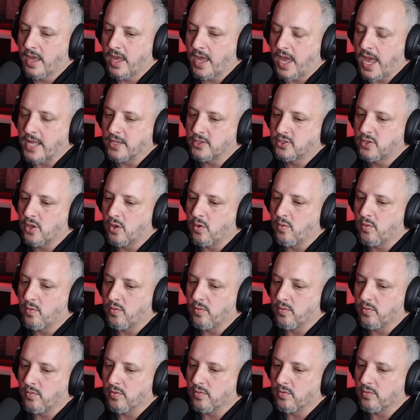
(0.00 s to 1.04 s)
And
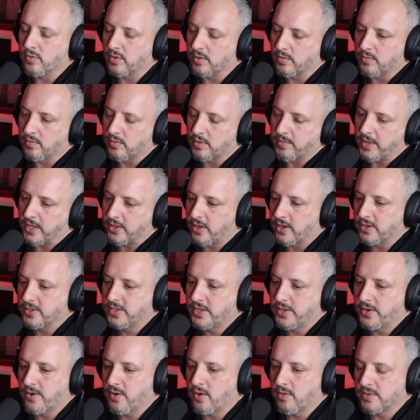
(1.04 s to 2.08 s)
so when my
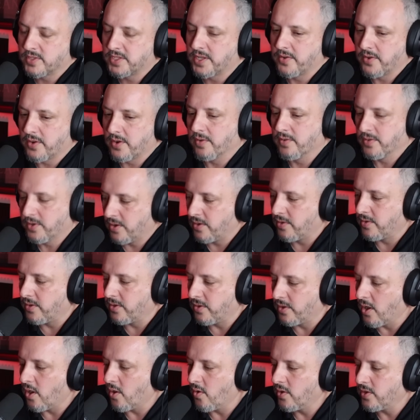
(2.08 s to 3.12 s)
13-year-old, my 7-year-old, you
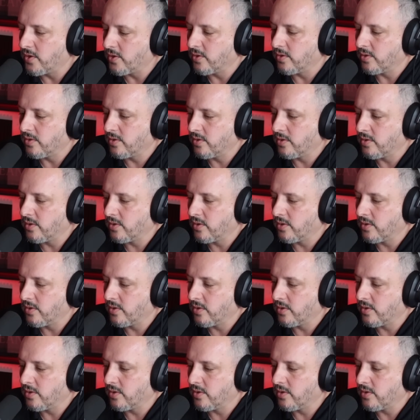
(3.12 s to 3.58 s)
go and